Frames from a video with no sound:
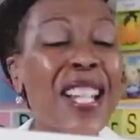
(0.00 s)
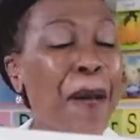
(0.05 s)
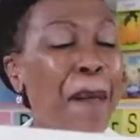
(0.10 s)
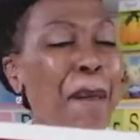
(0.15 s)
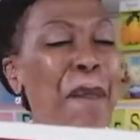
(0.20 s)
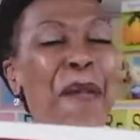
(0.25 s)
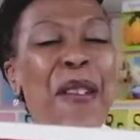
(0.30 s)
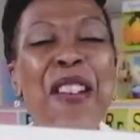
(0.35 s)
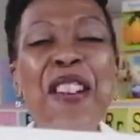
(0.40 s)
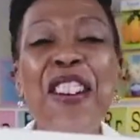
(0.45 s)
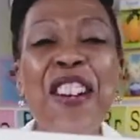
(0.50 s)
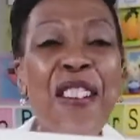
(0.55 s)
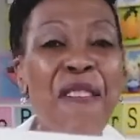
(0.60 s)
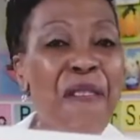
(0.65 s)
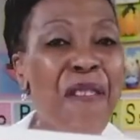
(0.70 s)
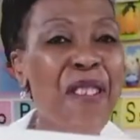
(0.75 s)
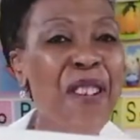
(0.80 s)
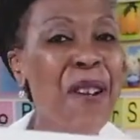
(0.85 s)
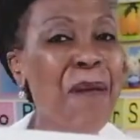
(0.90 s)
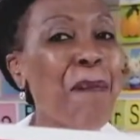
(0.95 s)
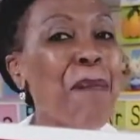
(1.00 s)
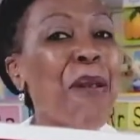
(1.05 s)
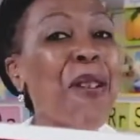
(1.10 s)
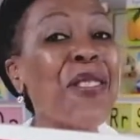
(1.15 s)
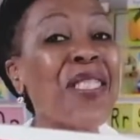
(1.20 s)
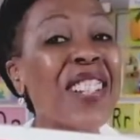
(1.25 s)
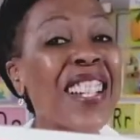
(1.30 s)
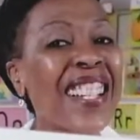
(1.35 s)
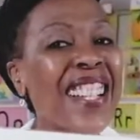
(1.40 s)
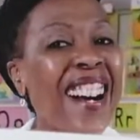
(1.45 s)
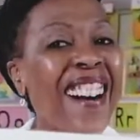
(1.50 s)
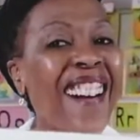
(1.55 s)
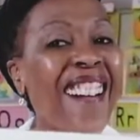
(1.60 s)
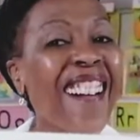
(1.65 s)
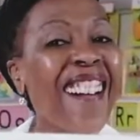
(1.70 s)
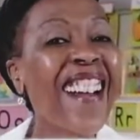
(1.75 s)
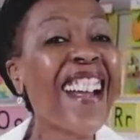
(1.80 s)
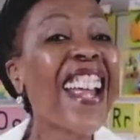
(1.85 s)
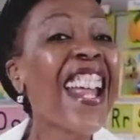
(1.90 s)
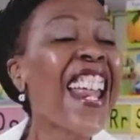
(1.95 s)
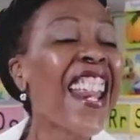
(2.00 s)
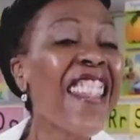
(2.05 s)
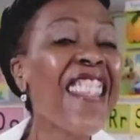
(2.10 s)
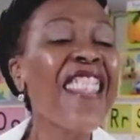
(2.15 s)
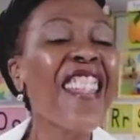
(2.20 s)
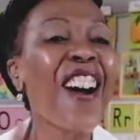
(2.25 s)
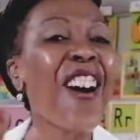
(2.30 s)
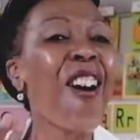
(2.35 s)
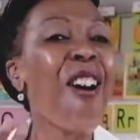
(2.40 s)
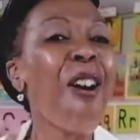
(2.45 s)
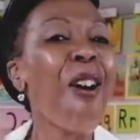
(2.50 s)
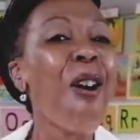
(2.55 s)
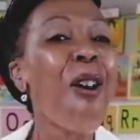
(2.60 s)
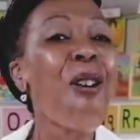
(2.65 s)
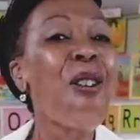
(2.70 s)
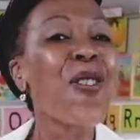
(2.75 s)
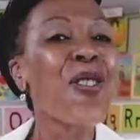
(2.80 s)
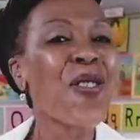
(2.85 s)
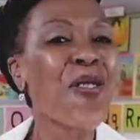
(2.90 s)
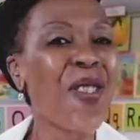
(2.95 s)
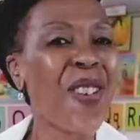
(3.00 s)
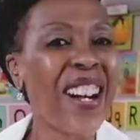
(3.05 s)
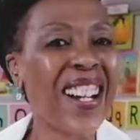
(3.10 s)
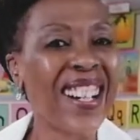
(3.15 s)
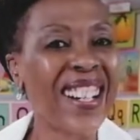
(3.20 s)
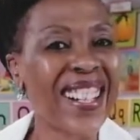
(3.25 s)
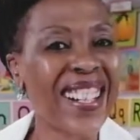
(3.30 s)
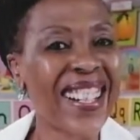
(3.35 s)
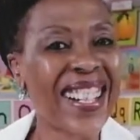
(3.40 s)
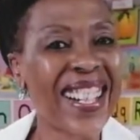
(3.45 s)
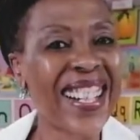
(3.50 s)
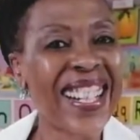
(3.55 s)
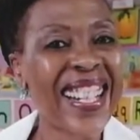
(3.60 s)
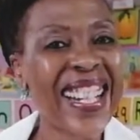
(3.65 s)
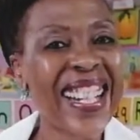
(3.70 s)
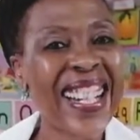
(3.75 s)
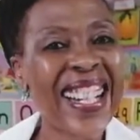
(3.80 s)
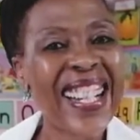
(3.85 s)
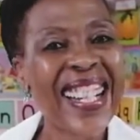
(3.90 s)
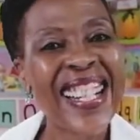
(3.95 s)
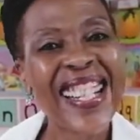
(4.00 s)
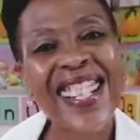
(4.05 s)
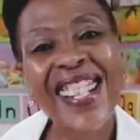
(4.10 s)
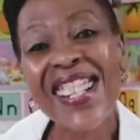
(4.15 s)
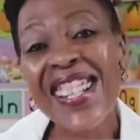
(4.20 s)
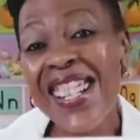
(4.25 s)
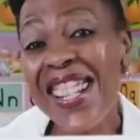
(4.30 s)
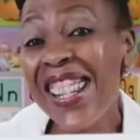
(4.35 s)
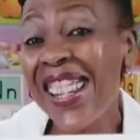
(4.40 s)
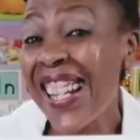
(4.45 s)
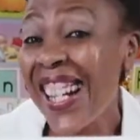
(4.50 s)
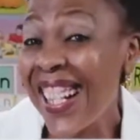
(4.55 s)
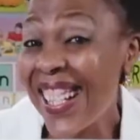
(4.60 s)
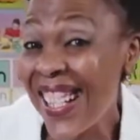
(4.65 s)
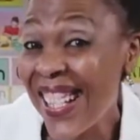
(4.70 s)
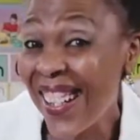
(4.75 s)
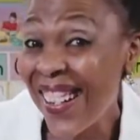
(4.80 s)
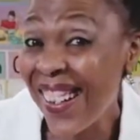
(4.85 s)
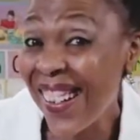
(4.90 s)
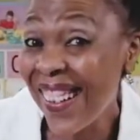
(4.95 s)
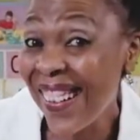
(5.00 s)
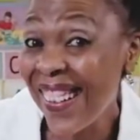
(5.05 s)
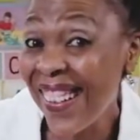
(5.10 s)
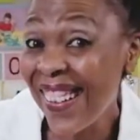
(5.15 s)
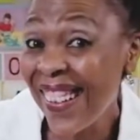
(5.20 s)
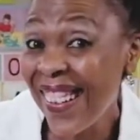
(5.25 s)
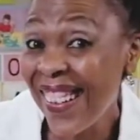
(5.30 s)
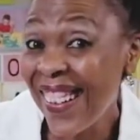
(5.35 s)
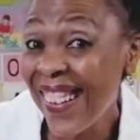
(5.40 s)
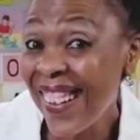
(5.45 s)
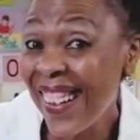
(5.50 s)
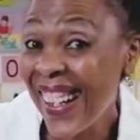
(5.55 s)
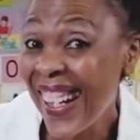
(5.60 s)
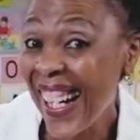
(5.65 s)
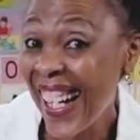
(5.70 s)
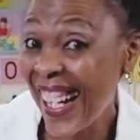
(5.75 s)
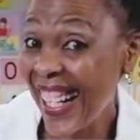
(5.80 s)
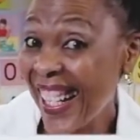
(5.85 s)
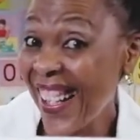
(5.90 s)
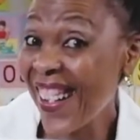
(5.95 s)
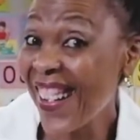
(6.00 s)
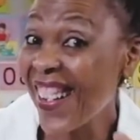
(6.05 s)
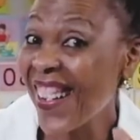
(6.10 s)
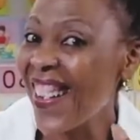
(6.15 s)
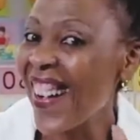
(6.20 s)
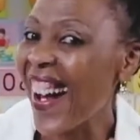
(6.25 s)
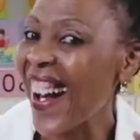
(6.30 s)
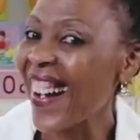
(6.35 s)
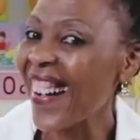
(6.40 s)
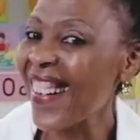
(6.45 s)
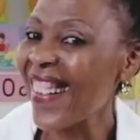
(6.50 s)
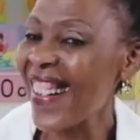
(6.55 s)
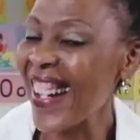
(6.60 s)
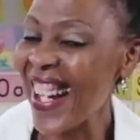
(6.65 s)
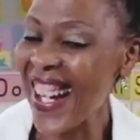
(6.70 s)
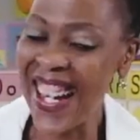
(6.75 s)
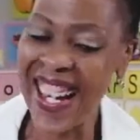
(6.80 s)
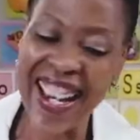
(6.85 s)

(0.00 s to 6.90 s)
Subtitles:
beautiful poster in the whole world. Don't you think so? I know you agree.